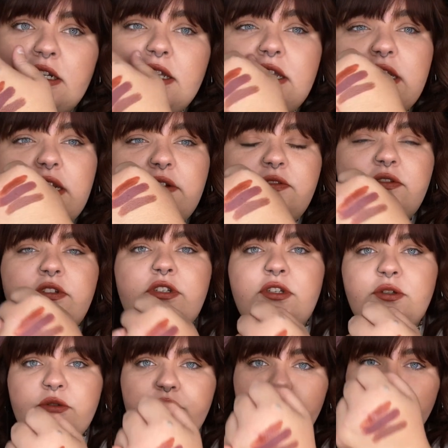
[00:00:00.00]
kind of
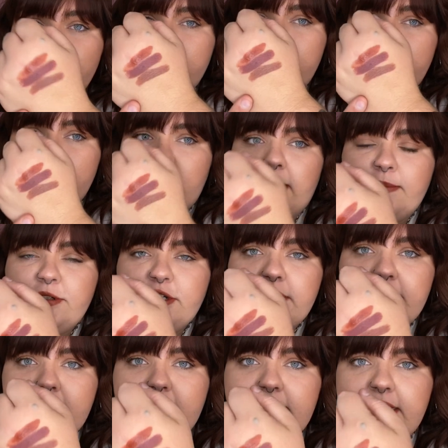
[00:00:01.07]
neutral
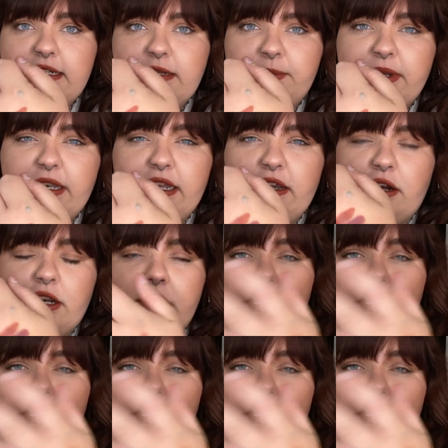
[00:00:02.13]
options, and depending on